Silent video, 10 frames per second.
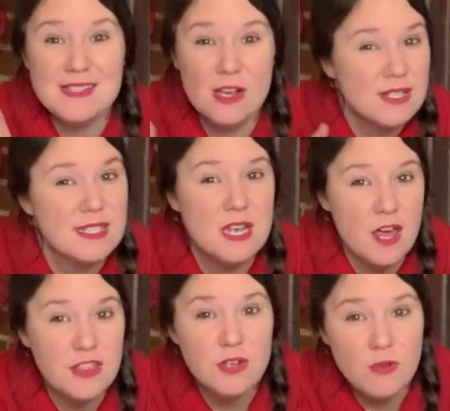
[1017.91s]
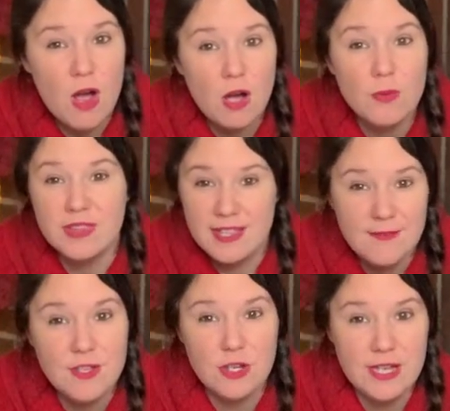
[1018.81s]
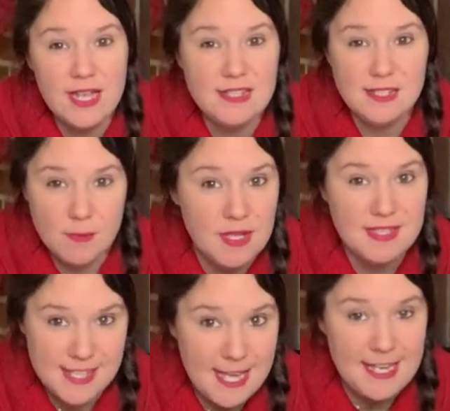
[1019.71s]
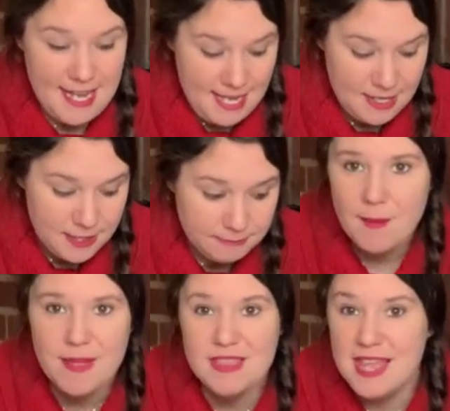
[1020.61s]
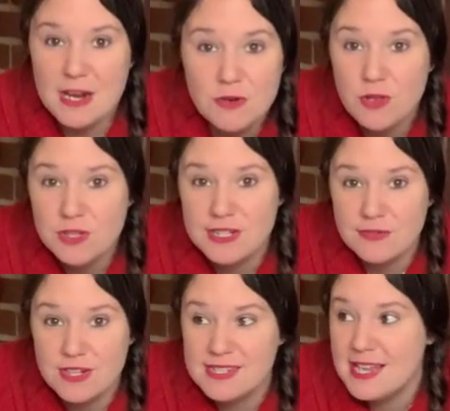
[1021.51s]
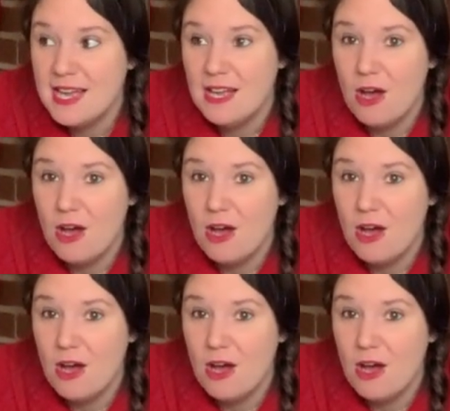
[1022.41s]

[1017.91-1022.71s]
There is nothing wrong with giving your kids something secondhand. I mean, they don't know the difference.